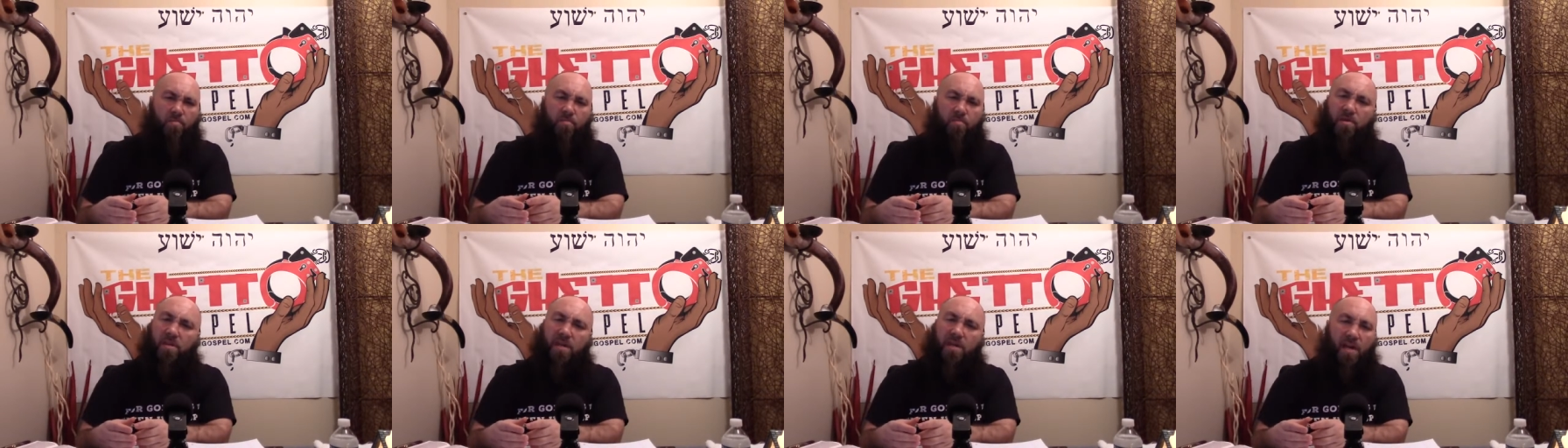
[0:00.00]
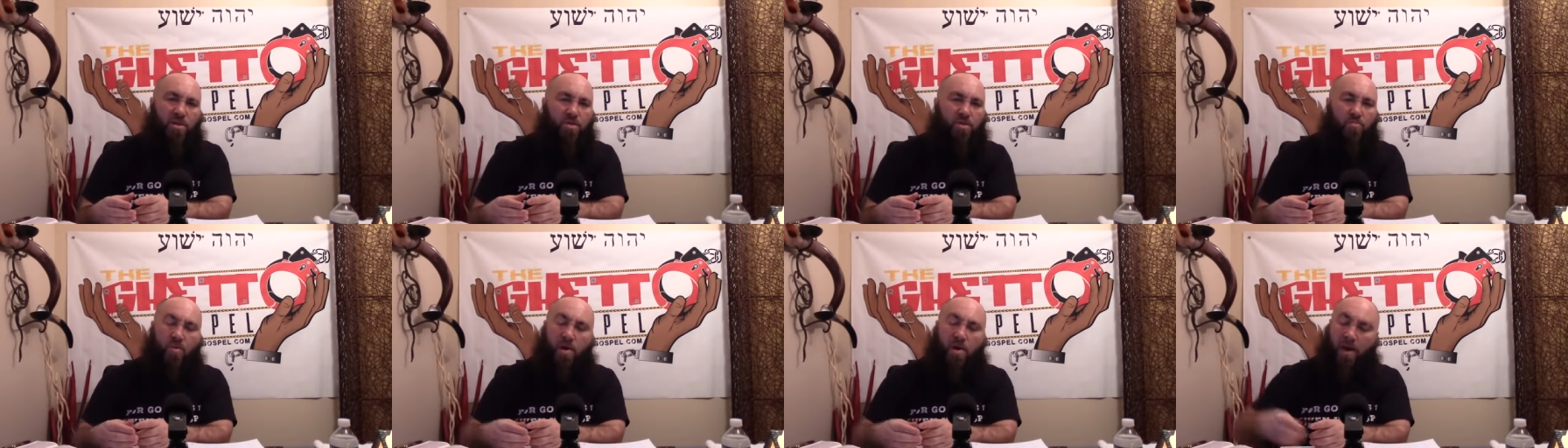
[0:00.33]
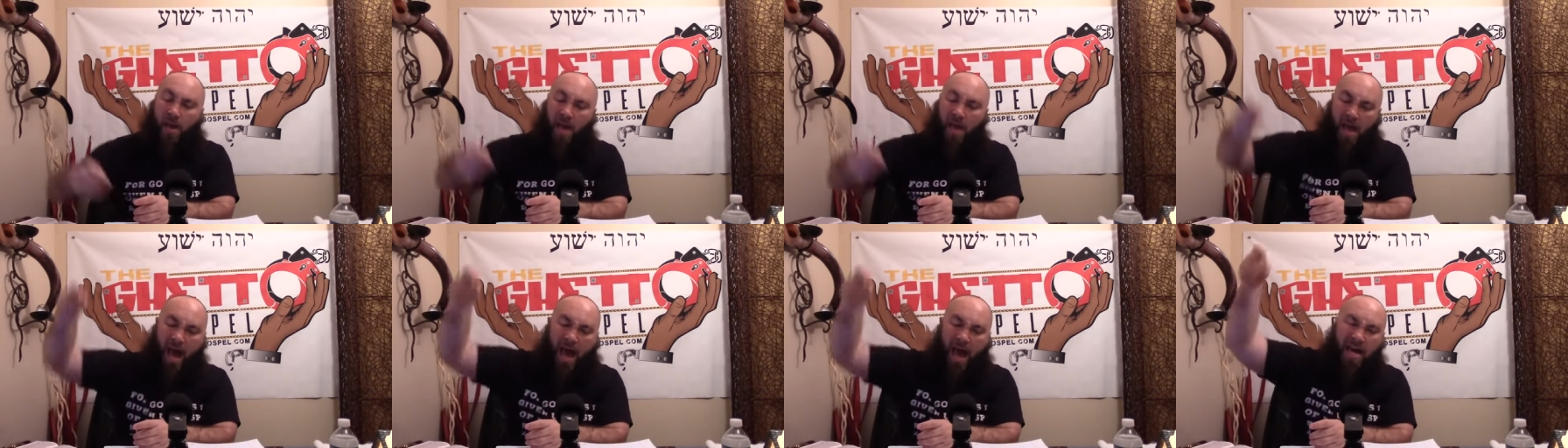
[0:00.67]
But guess
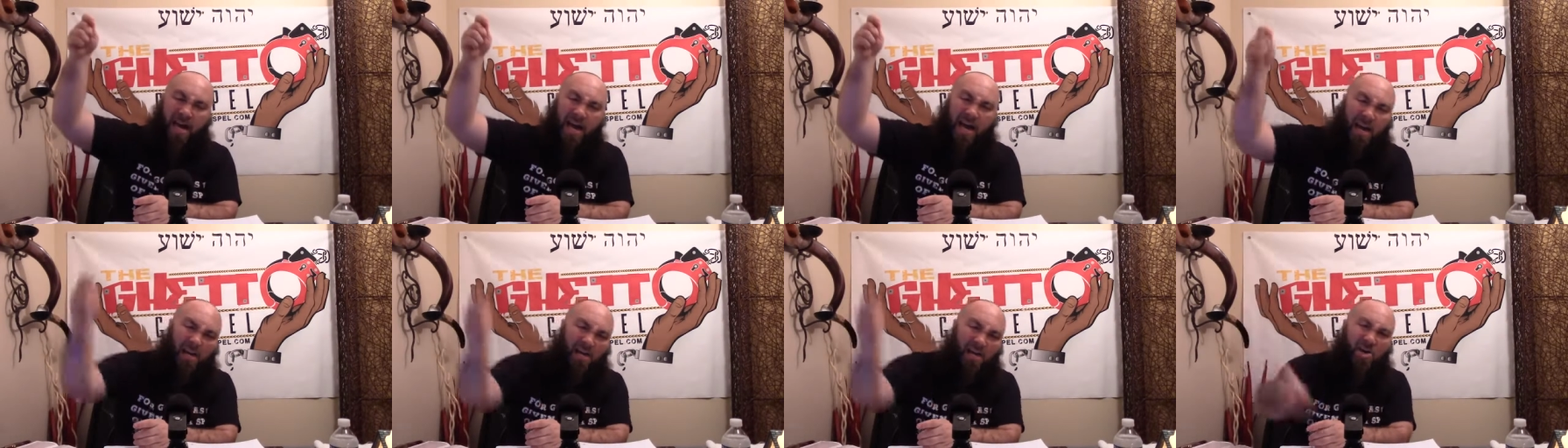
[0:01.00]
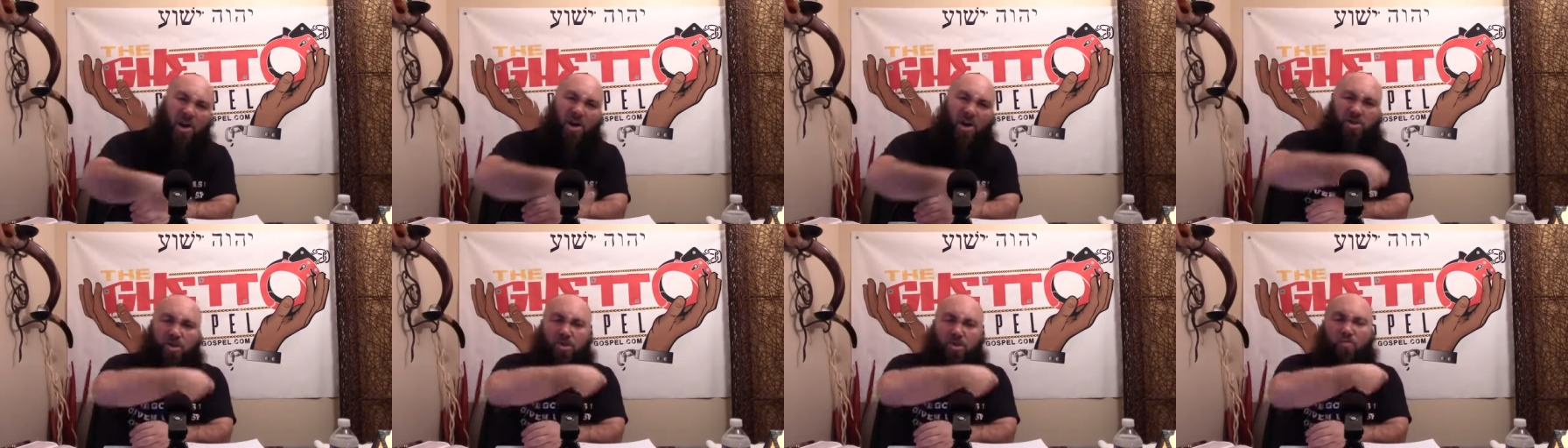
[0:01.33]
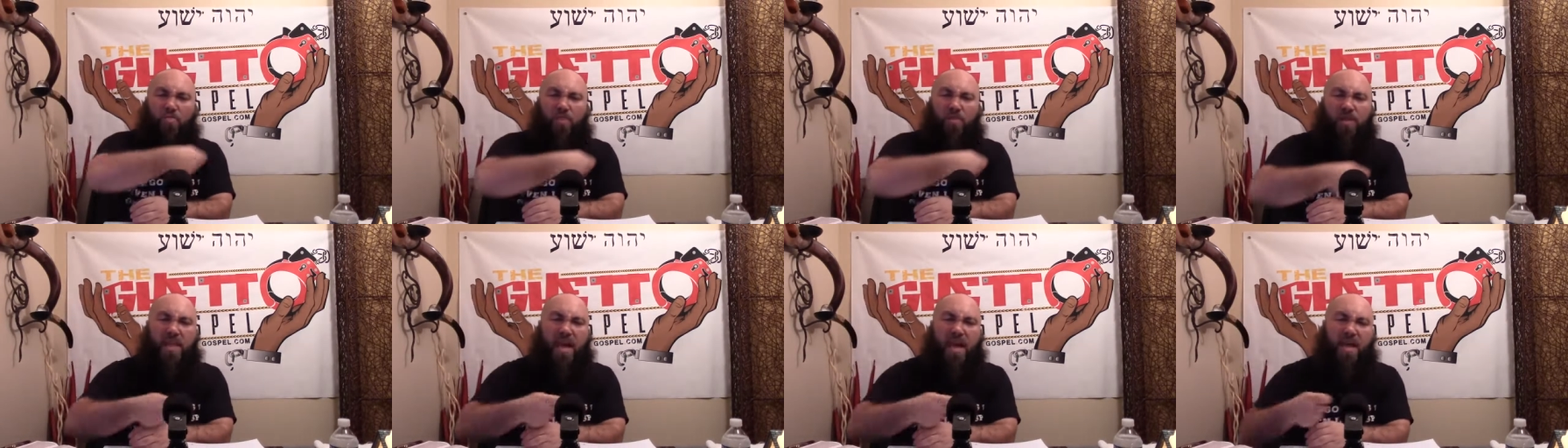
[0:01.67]
what? I got to cut
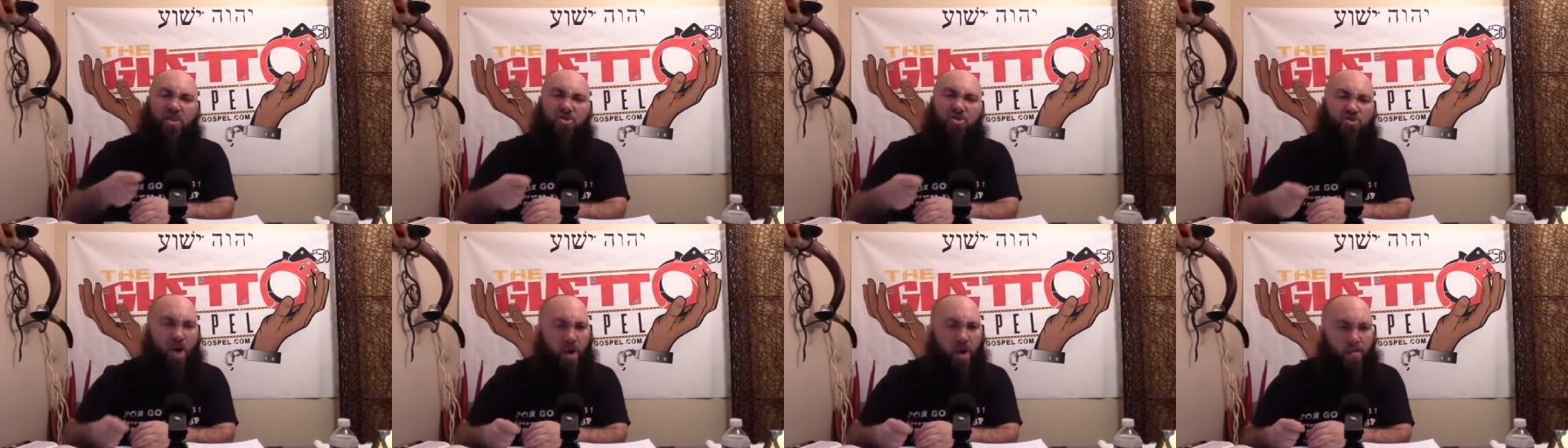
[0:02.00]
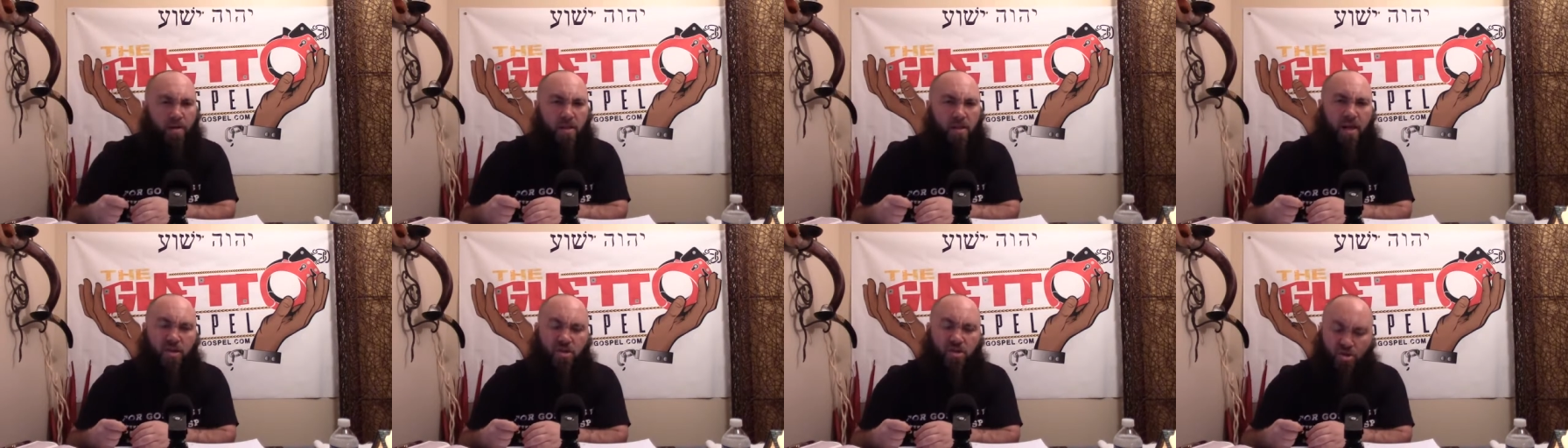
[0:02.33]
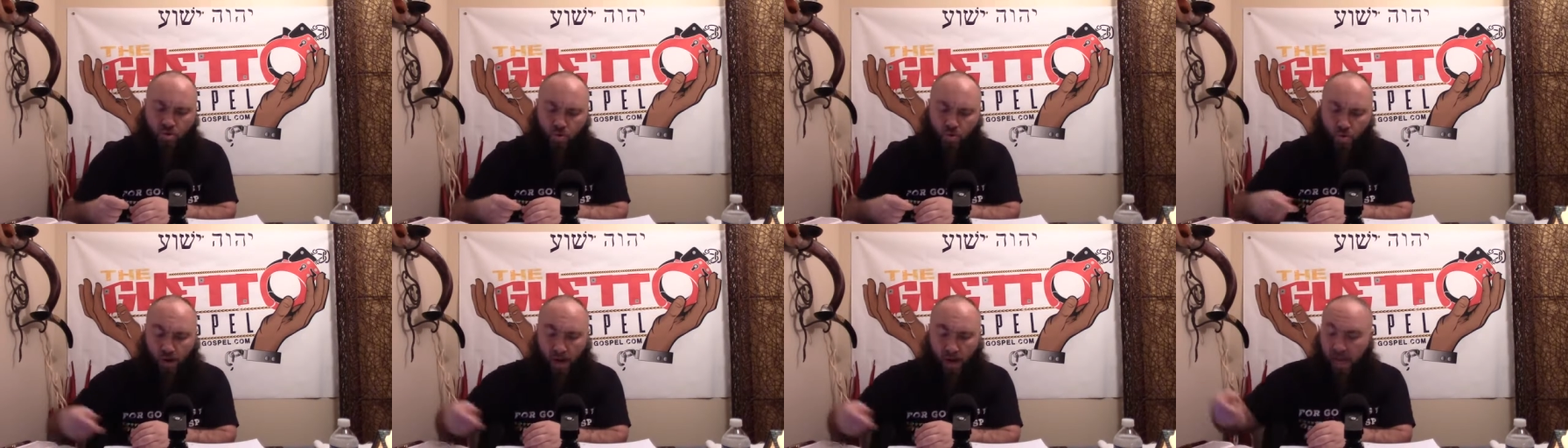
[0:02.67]
you with that double-edged
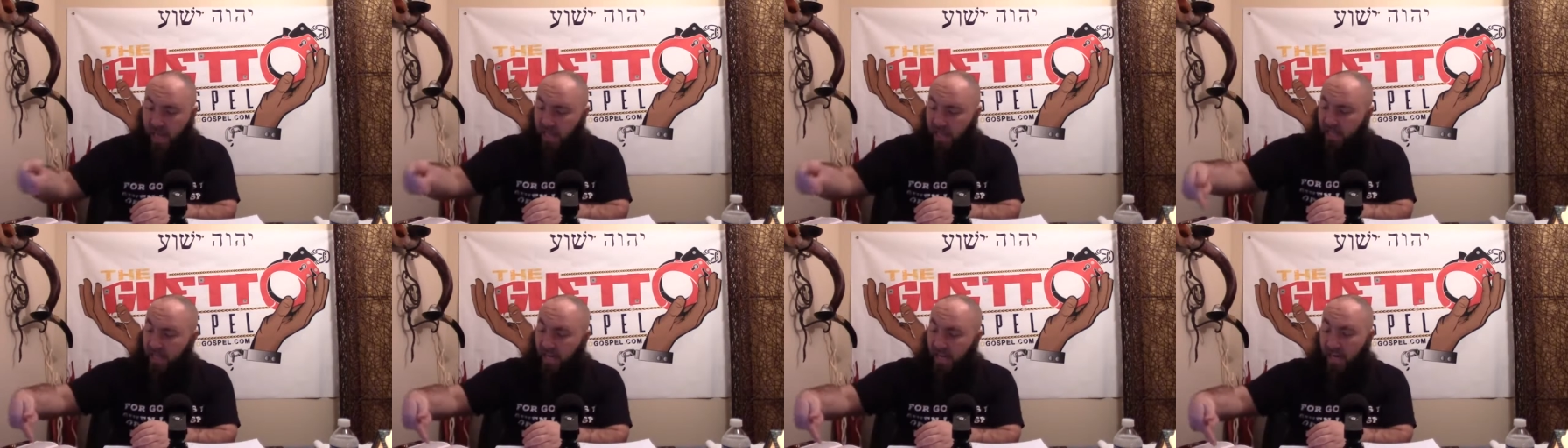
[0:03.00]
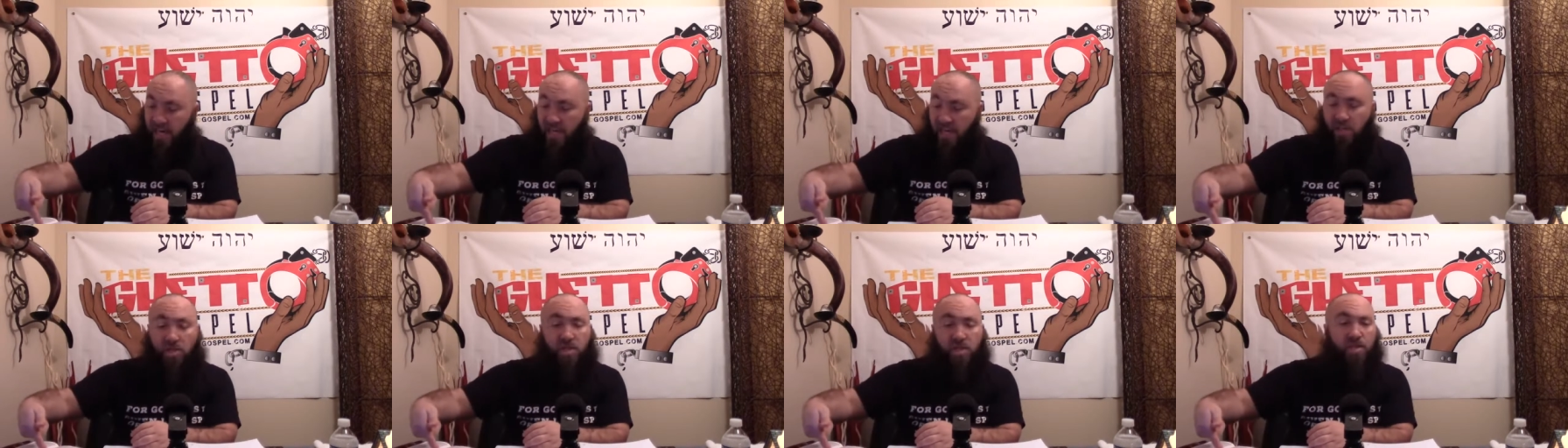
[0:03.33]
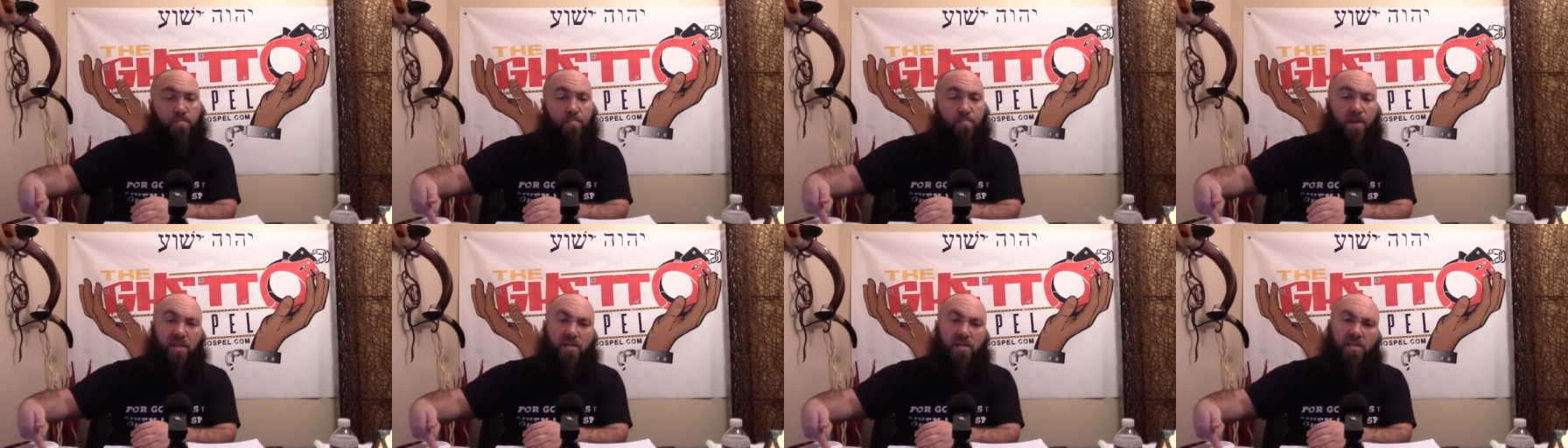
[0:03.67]
sword. Didn't he
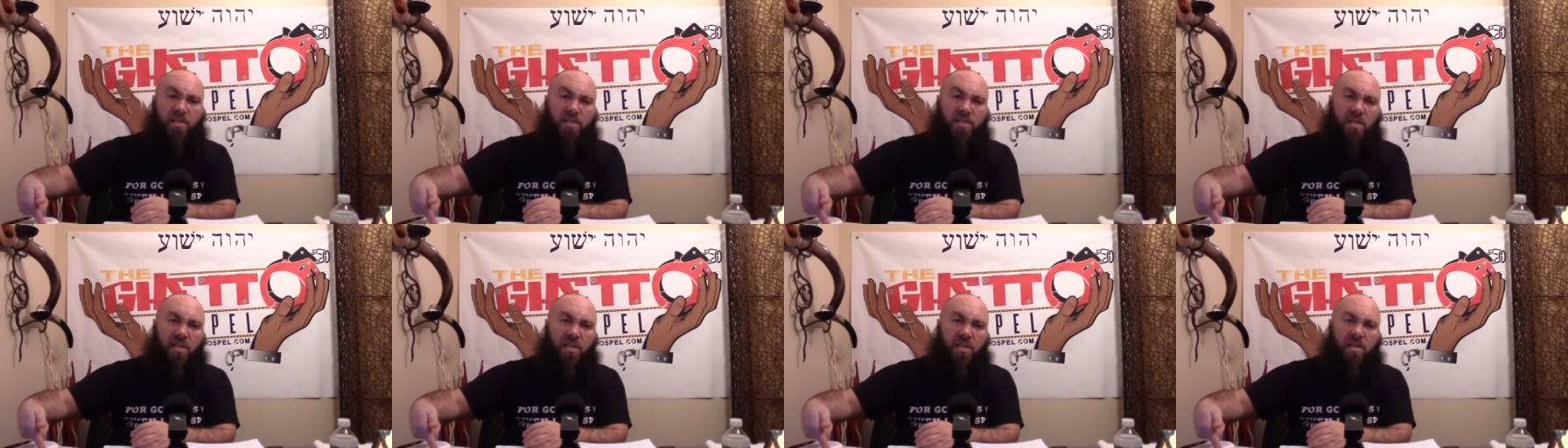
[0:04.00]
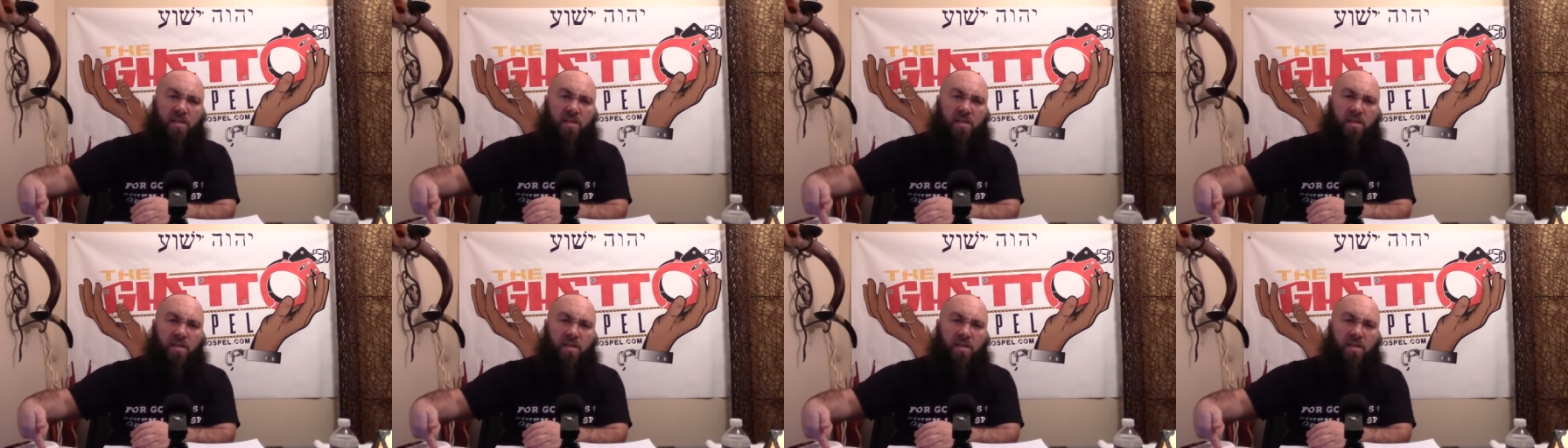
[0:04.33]
just mention it?